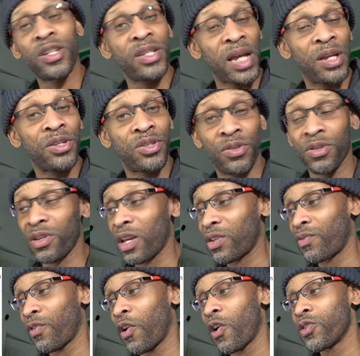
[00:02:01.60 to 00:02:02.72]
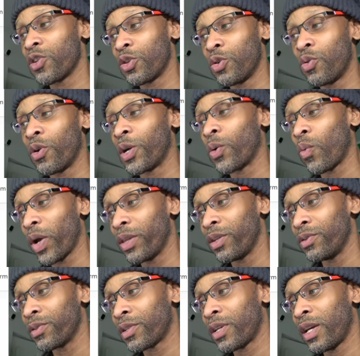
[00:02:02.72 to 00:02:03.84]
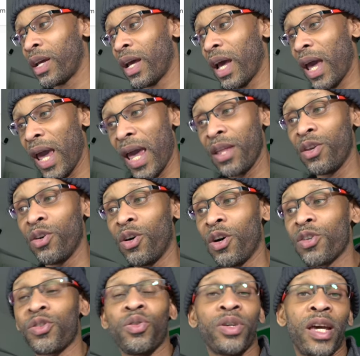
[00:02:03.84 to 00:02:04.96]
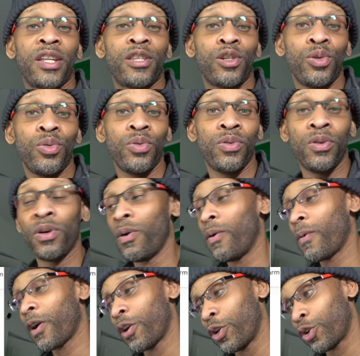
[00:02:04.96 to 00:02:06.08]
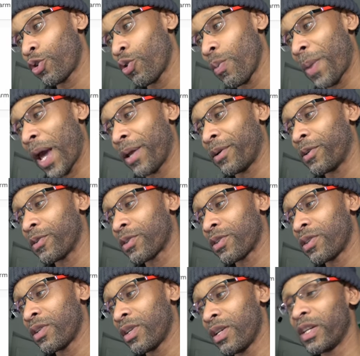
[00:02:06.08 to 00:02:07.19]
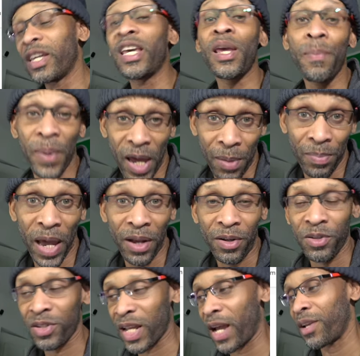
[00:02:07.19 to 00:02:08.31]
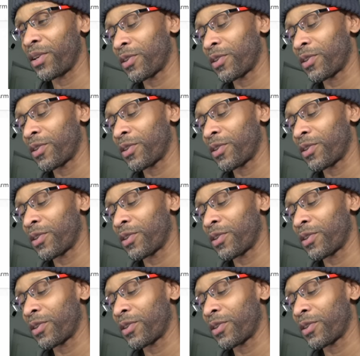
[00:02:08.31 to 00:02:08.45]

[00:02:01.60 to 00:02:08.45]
sensors as far as the door and the windows. And you also get two control panels, keypad panels, that